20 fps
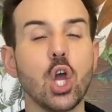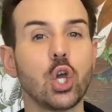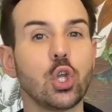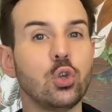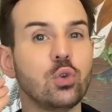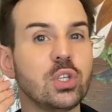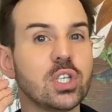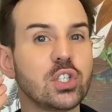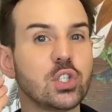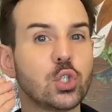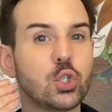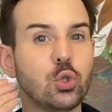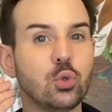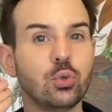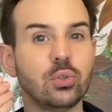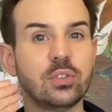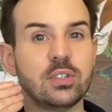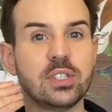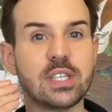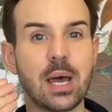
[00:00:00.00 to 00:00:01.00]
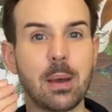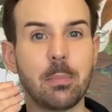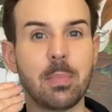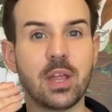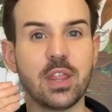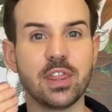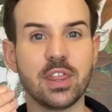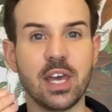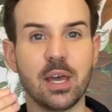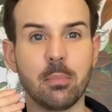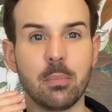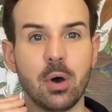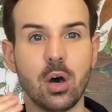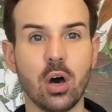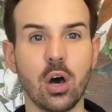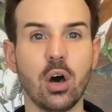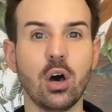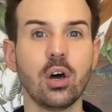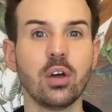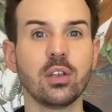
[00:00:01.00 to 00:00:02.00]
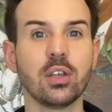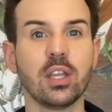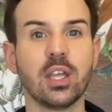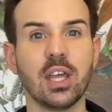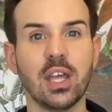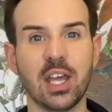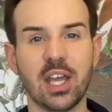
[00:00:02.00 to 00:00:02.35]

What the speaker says: you need to dab them on,